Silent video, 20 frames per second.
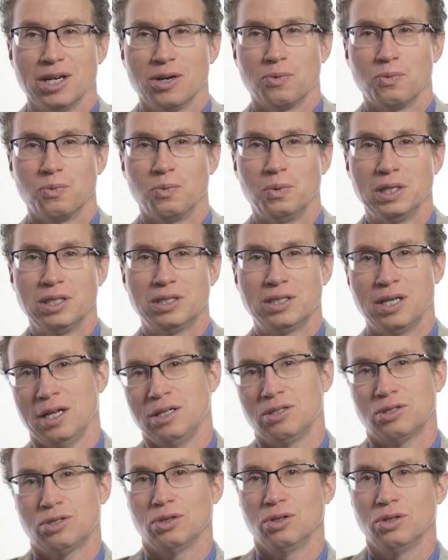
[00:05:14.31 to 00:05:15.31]
we
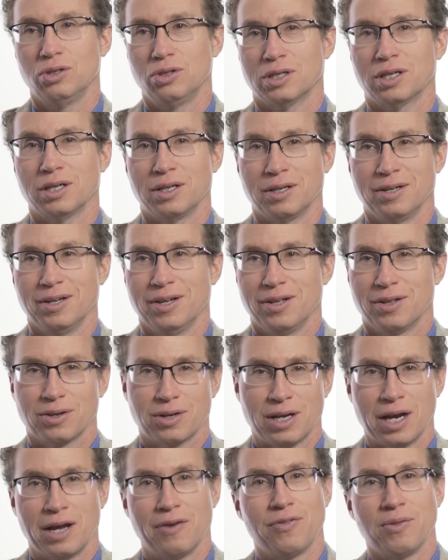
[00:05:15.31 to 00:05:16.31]
tend to look at
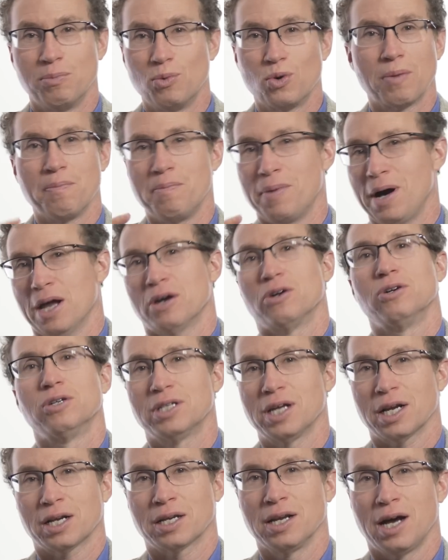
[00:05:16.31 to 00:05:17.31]
kind of the more modern
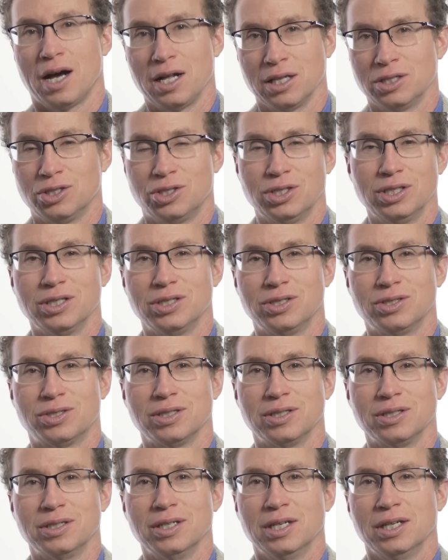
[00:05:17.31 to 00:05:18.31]
technologies,
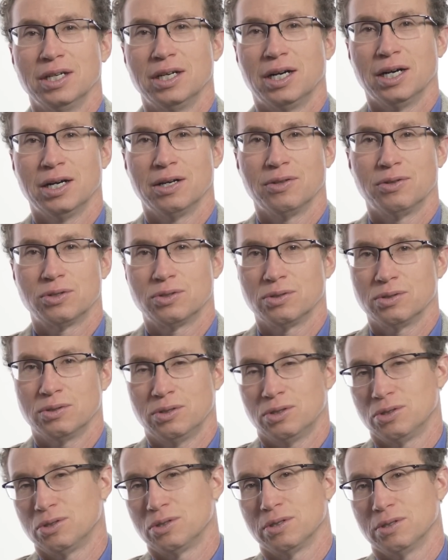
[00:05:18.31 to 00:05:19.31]
and uh, there,
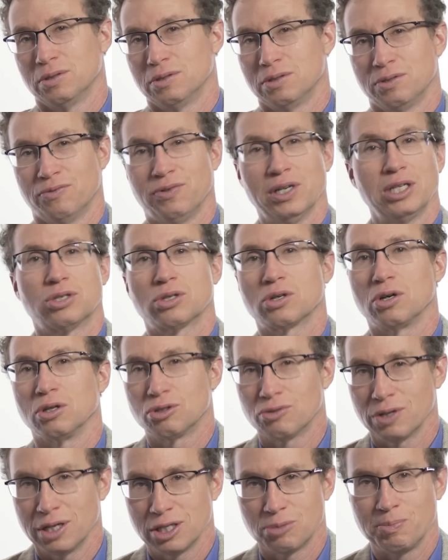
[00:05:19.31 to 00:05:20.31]
there's a device
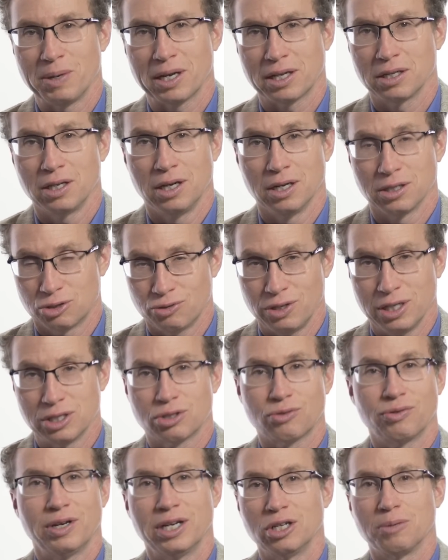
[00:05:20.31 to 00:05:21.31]
called trans uh,
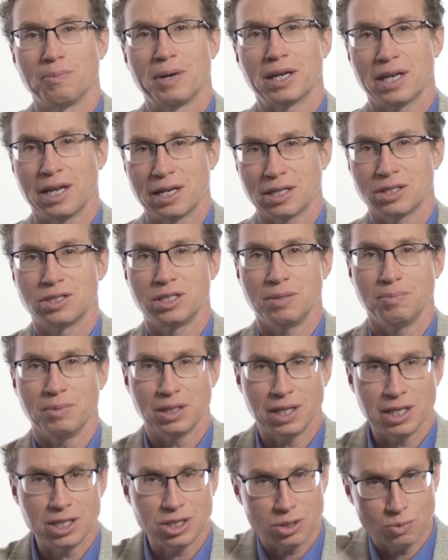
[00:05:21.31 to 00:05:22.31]
transcranial magnetic
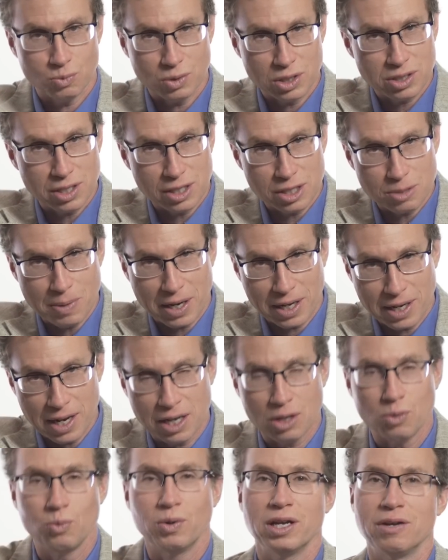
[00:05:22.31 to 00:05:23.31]
stimulation, which sends
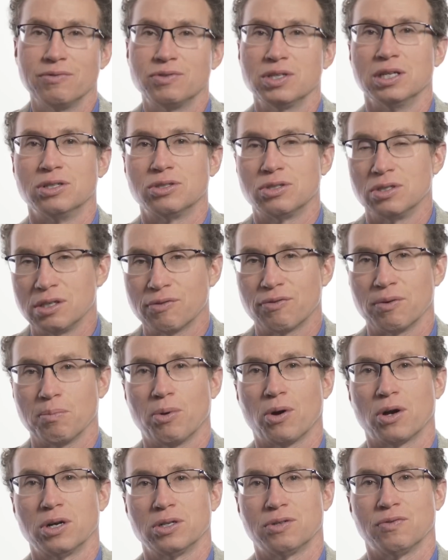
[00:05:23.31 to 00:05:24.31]
magnetic waves into different
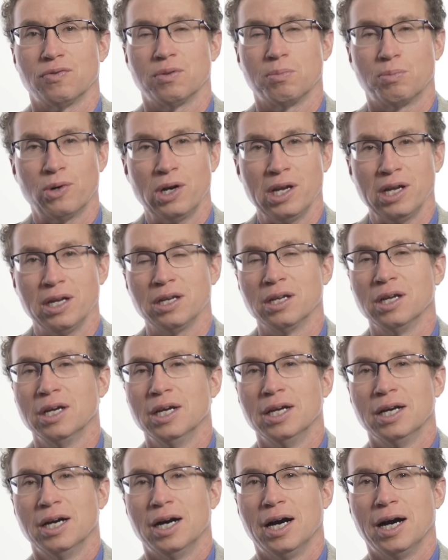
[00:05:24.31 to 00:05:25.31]
parts of the brain.
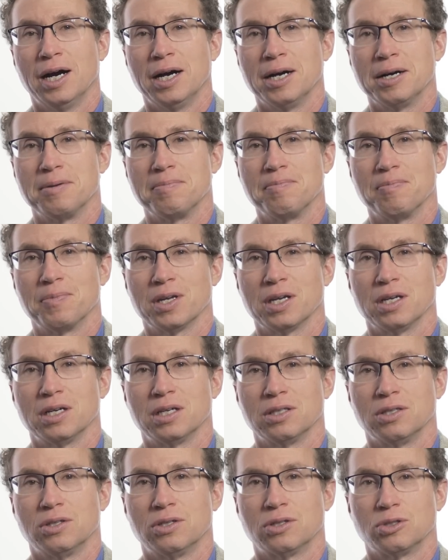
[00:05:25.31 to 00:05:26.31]
Um,
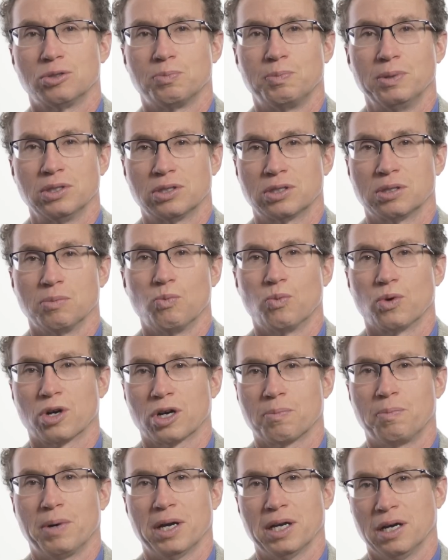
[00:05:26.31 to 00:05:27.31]
uh, there's been some
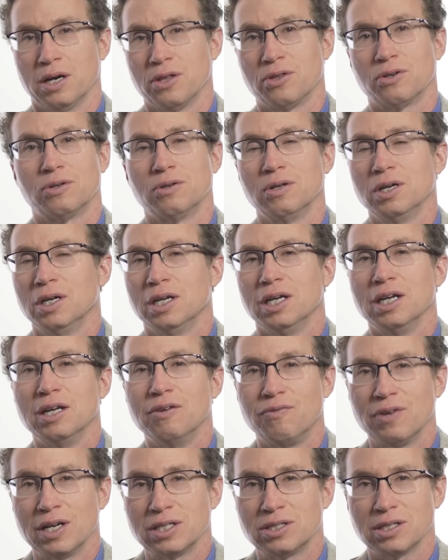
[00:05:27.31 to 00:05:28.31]
work by other
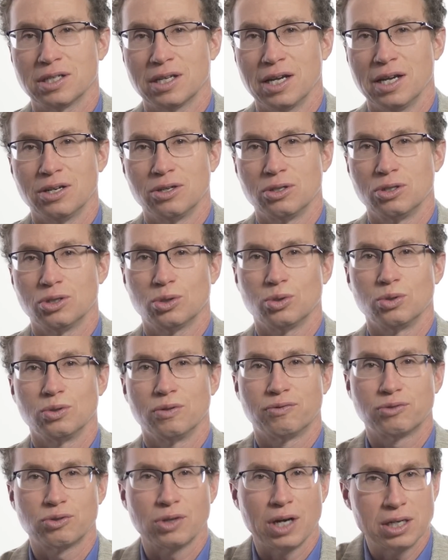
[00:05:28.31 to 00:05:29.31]
investigators who
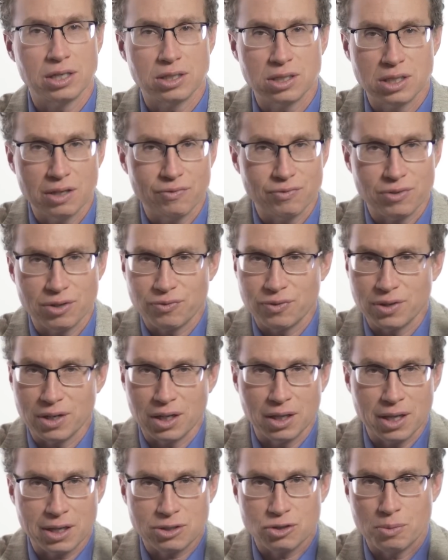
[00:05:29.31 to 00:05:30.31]
have tried to see if different
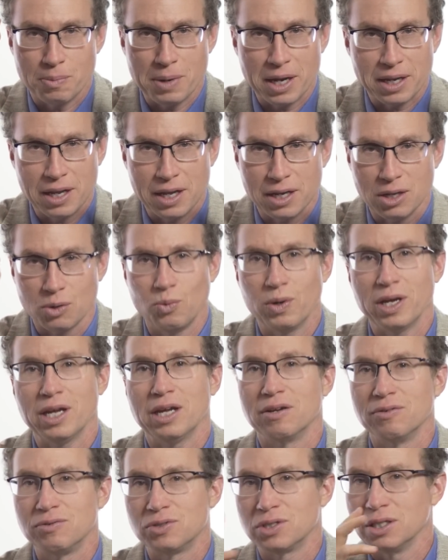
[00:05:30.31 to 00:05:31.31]
electromagnetic
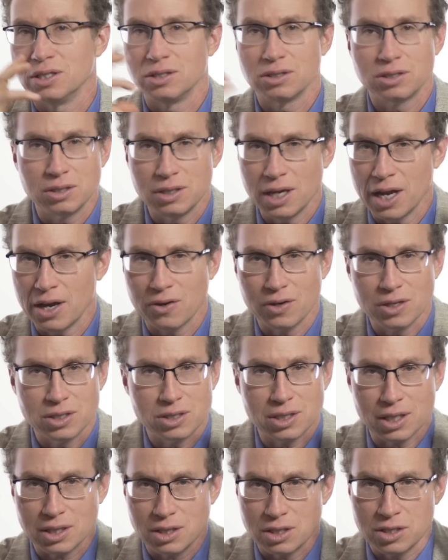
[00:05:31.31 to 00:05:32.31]
waves into
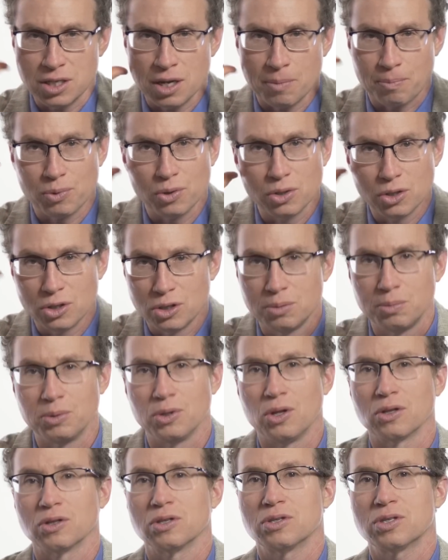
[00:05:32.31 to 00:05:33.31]
areas like the temporal lobe
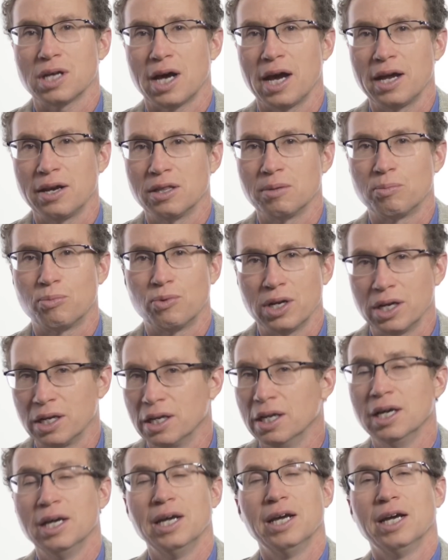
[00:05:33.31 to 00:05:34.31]
along the side of the
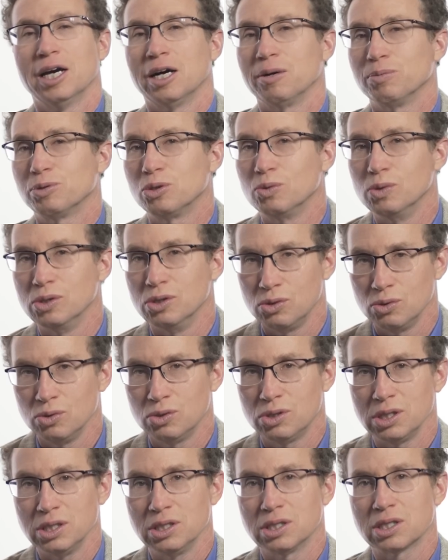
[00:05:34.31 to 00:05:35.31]
brain help to
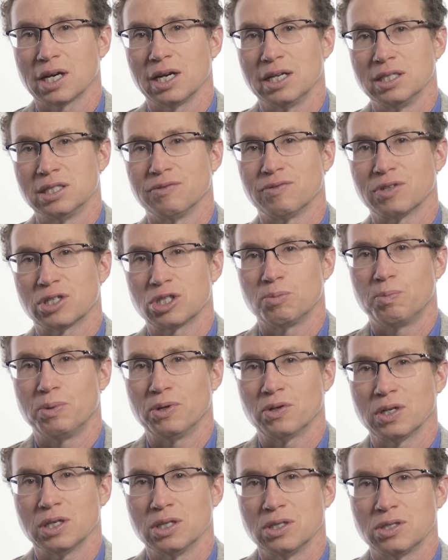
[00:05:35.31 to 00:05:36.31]
induce these kinds of
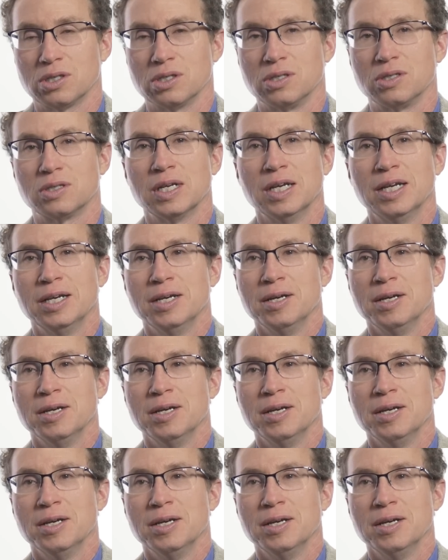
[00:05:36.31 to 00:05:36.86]
experiences.